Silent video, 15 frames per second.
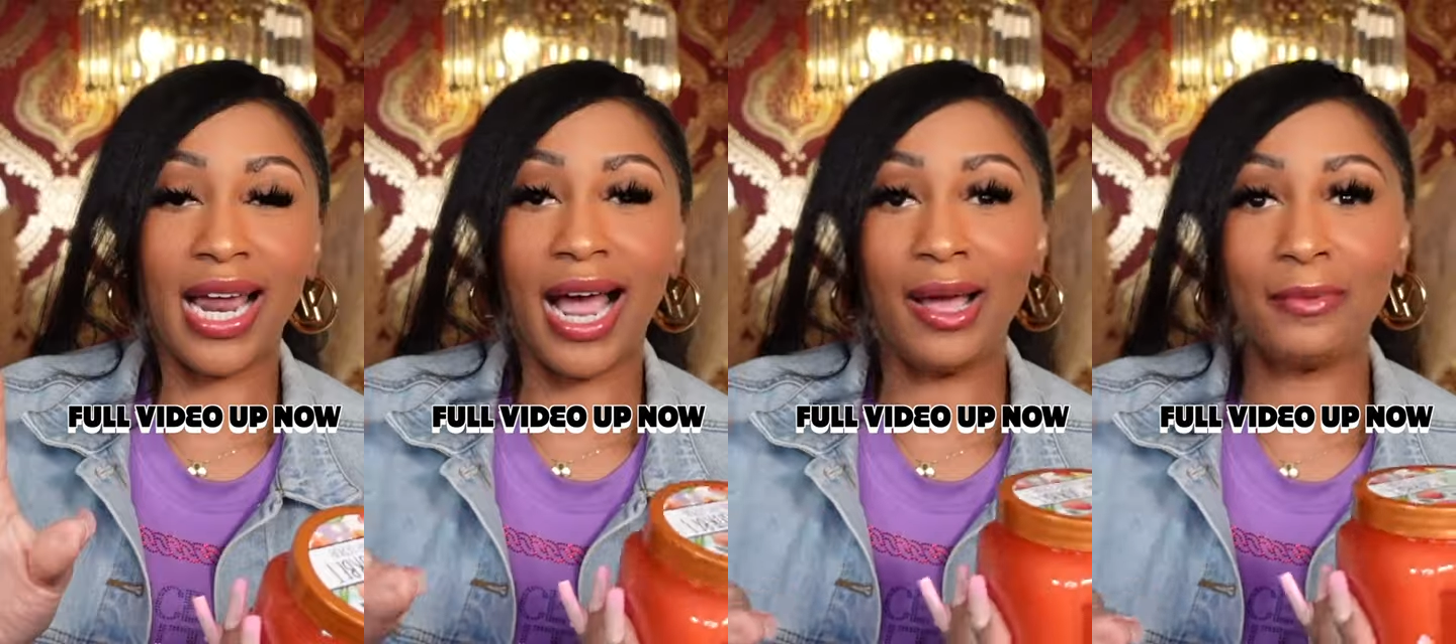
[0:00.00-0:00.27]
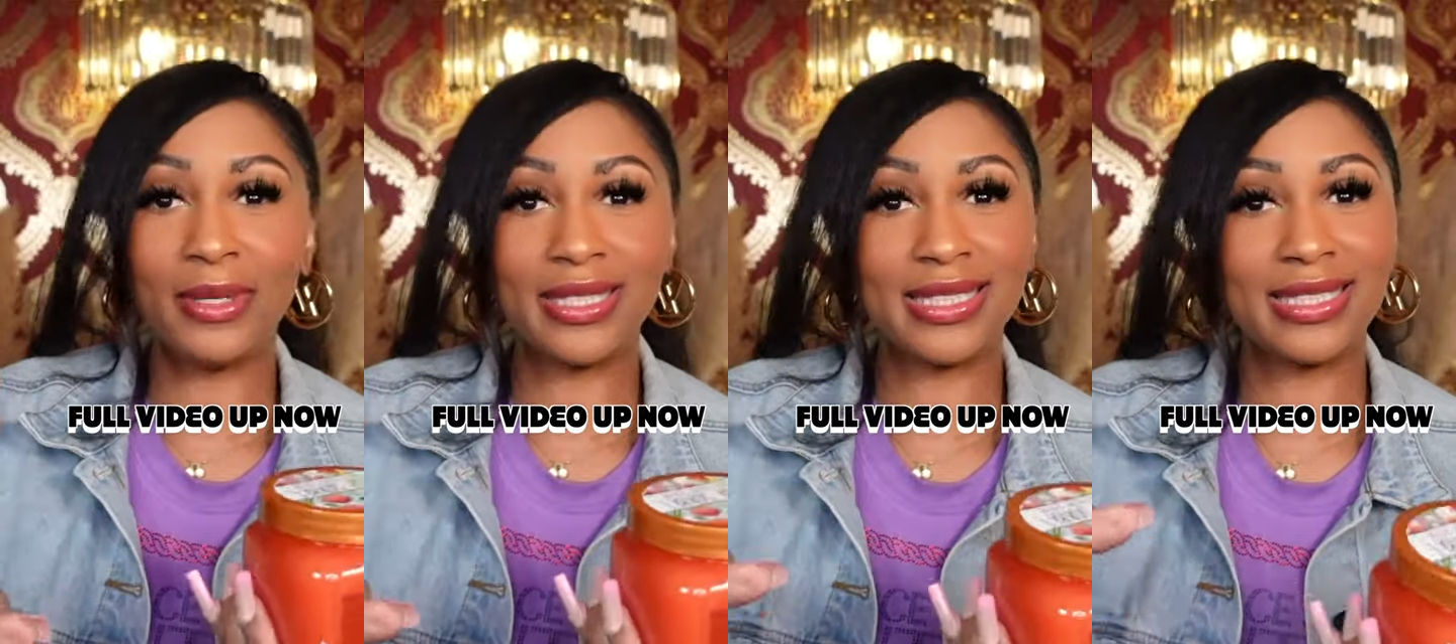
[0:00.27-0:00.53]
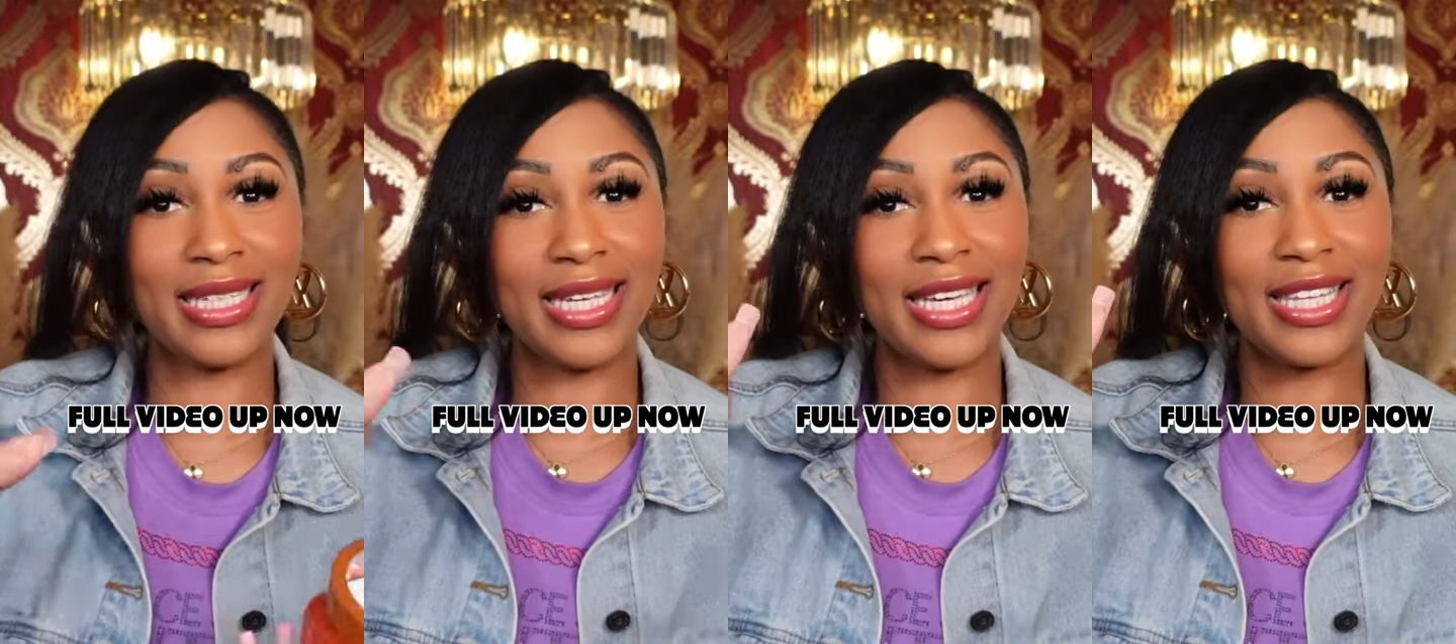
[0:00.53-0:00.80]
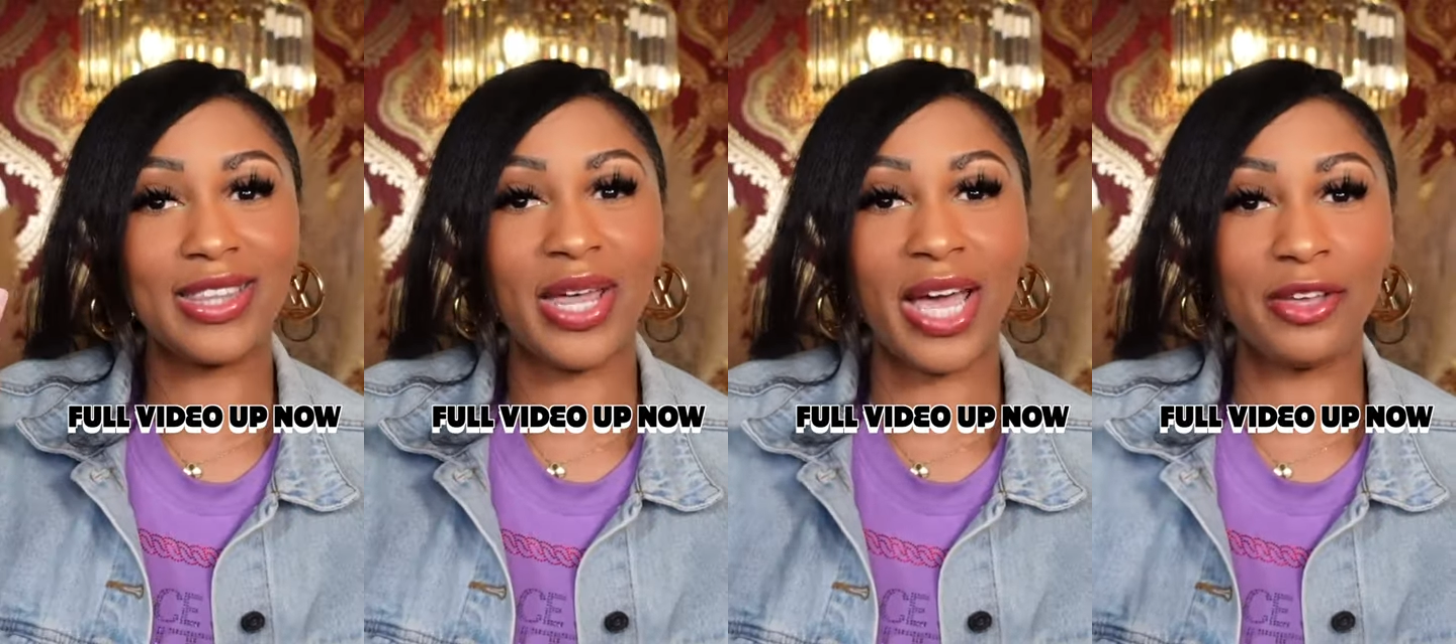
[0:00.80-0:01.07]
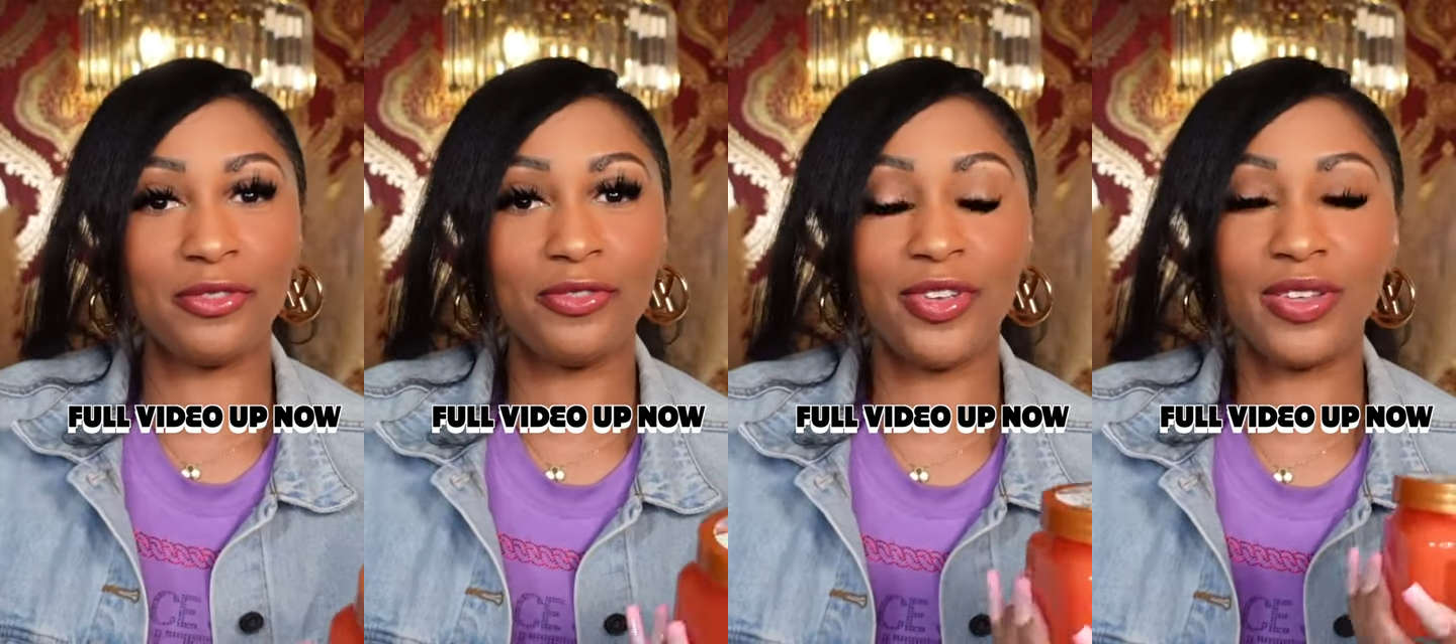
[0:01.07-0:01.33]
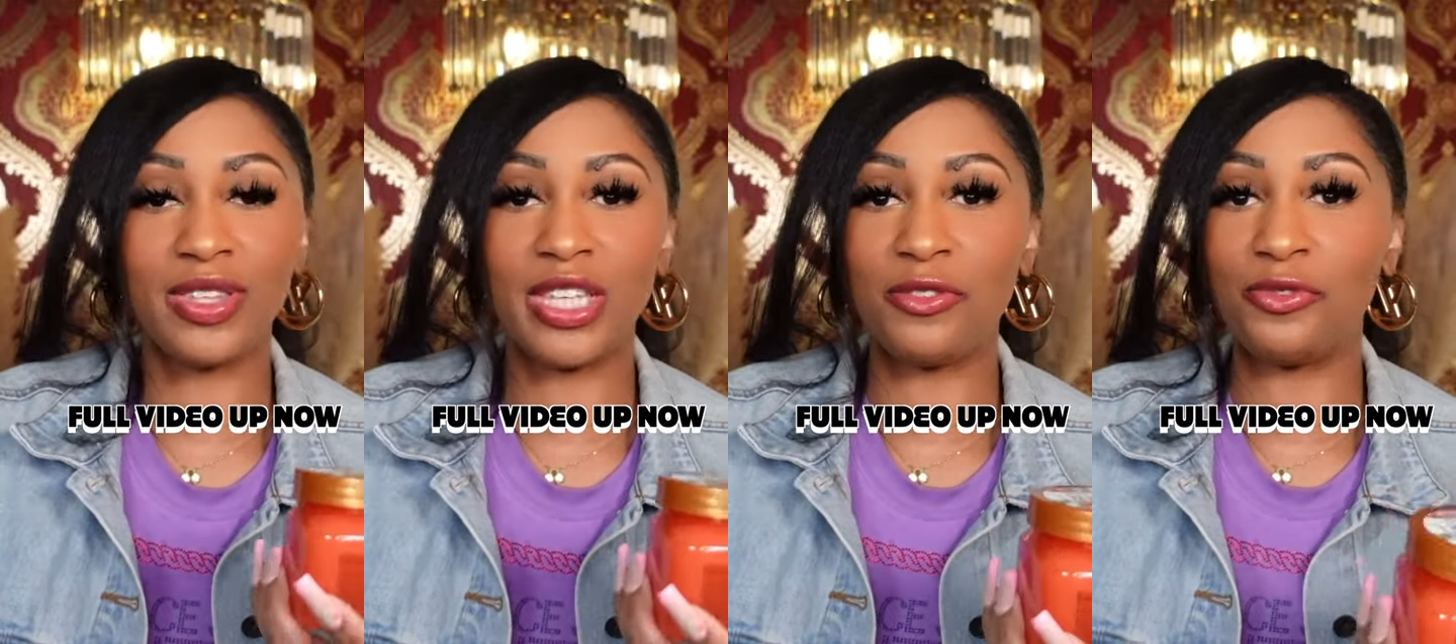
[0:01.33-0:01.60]
I've been seeing like
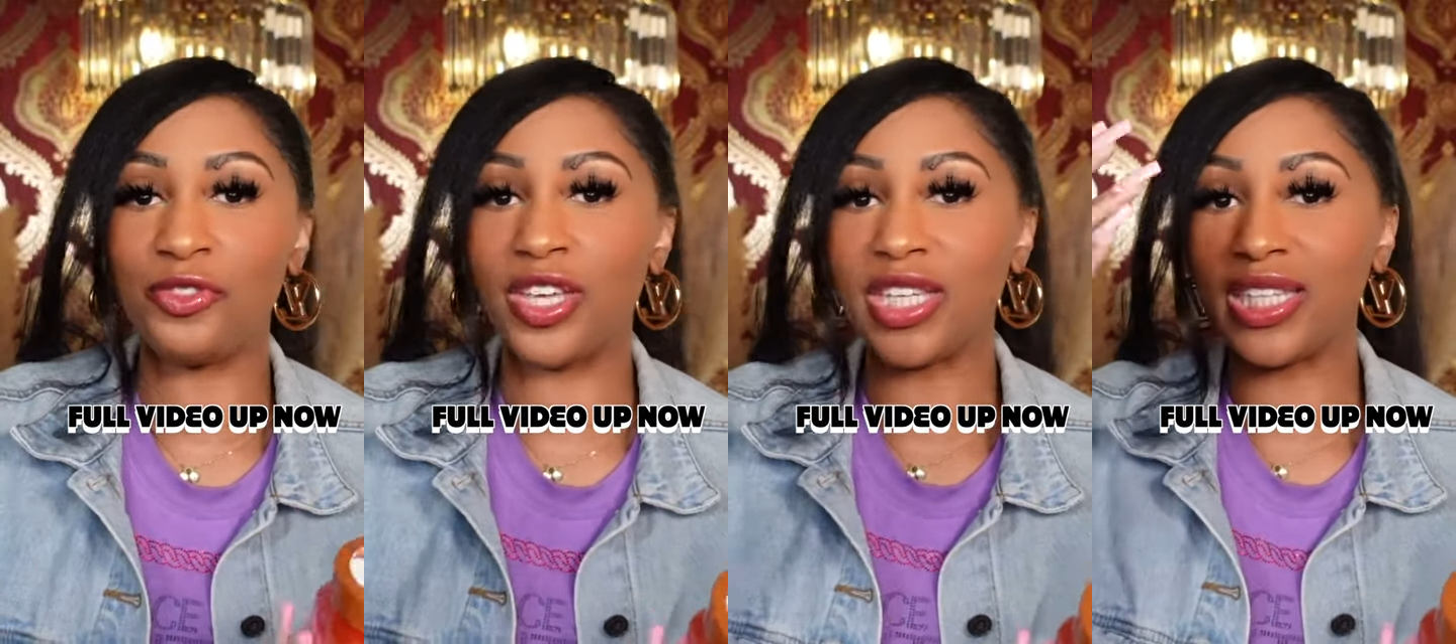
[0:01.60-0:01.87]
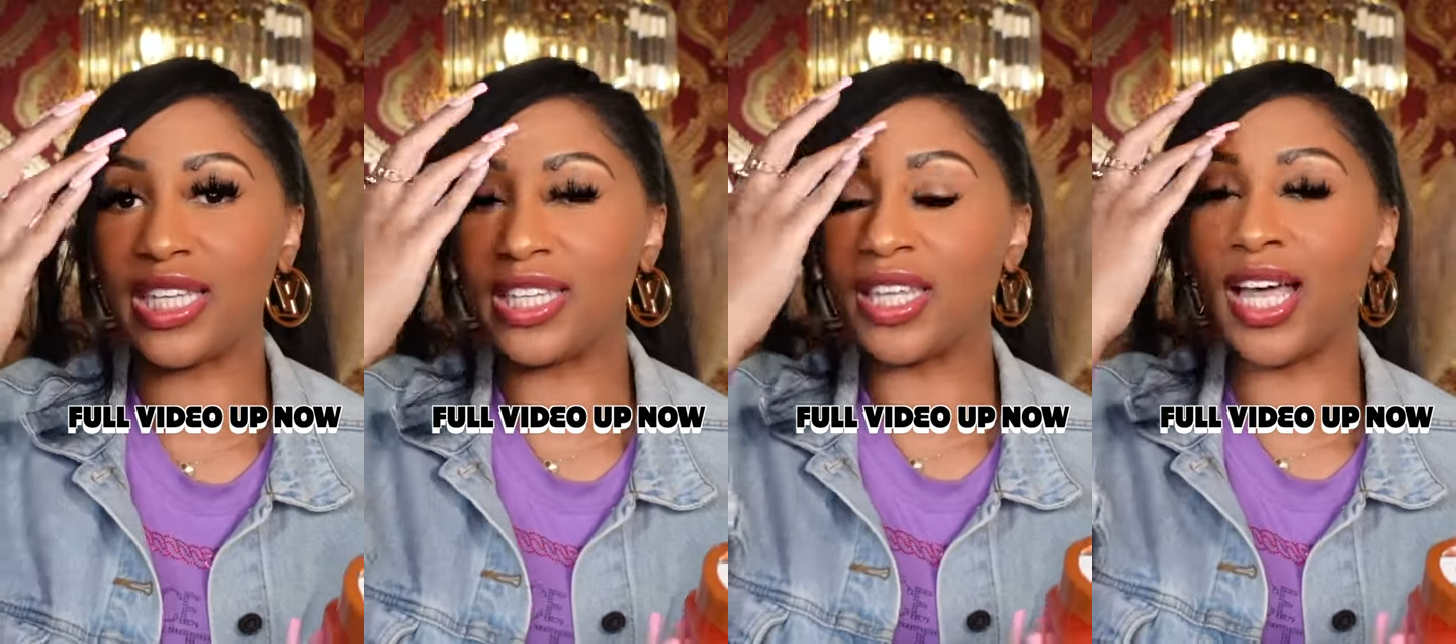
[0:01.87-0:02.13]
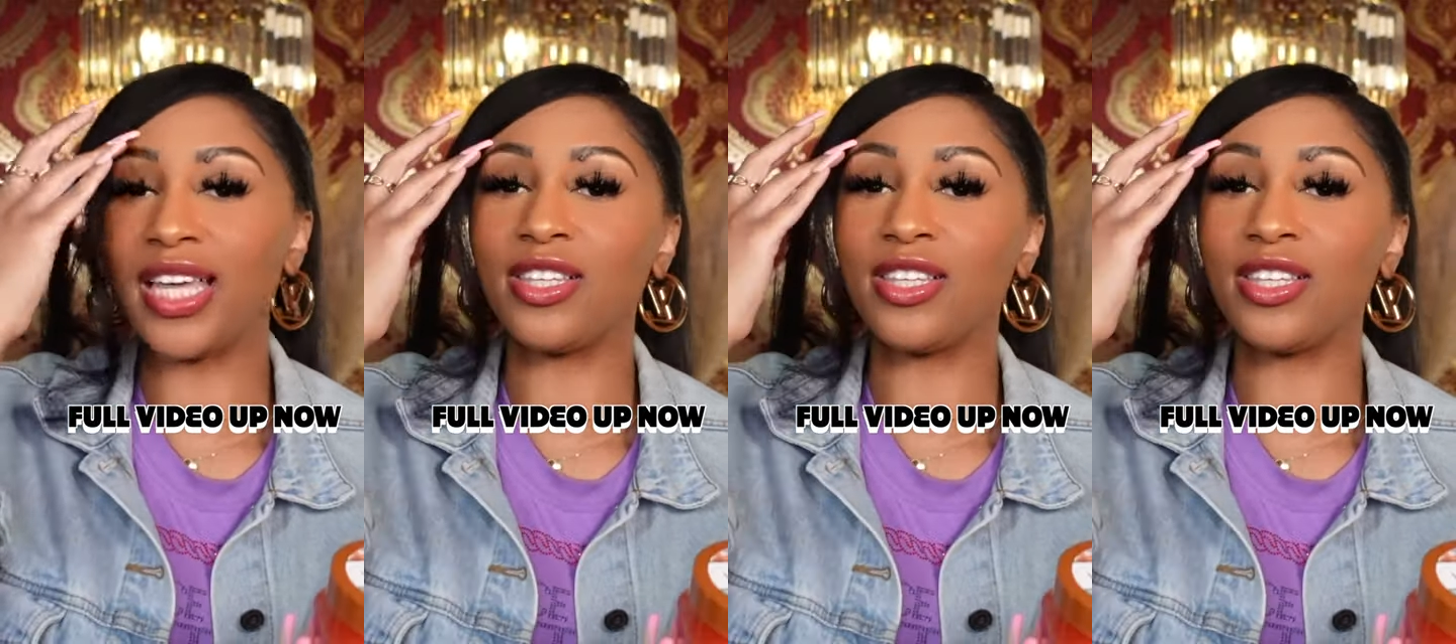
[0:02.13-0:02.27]
50-50.